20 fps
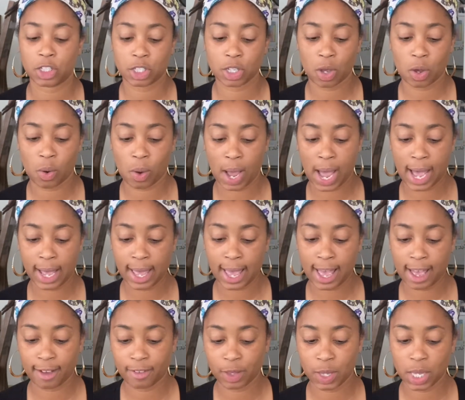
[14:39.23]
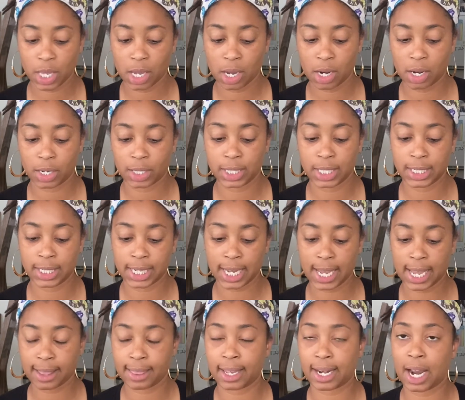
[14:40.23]
So I have here the
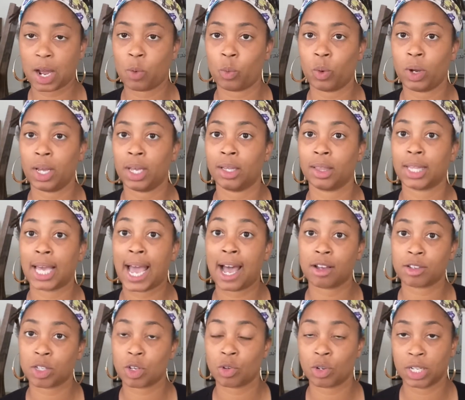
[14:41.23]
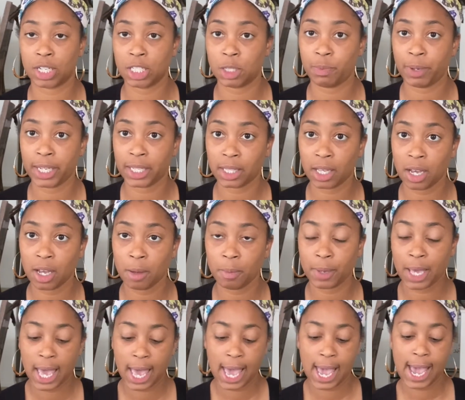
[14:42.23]
date that I want the household goods picked
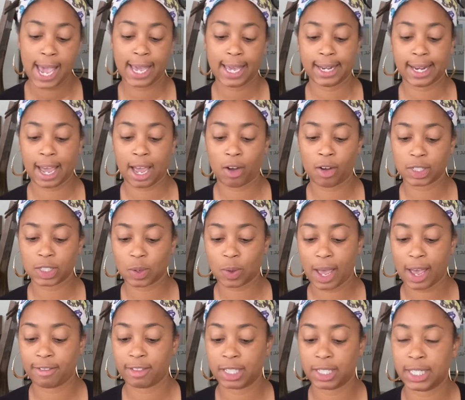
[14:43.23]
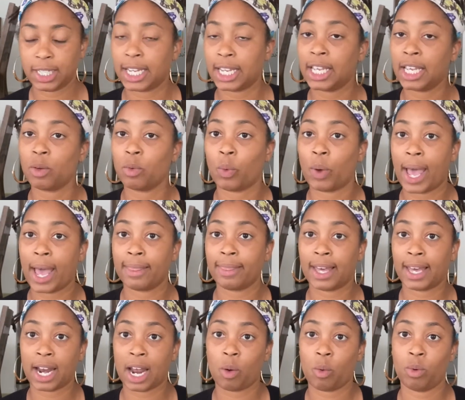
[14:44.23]
up, and I also have the date
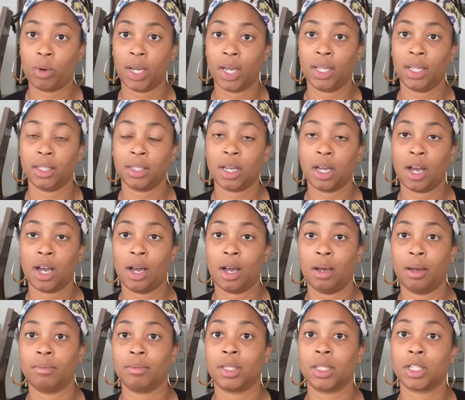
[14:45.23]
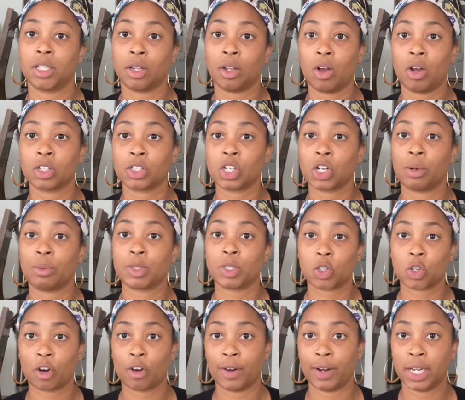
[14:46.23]
that I want the long-term
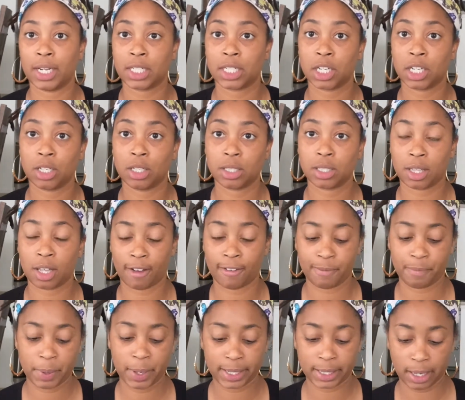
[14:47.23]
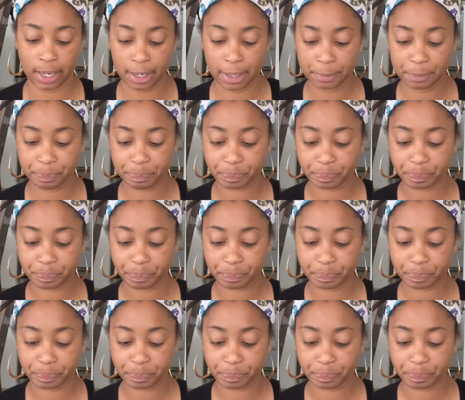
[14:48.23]
storage stuff picked up.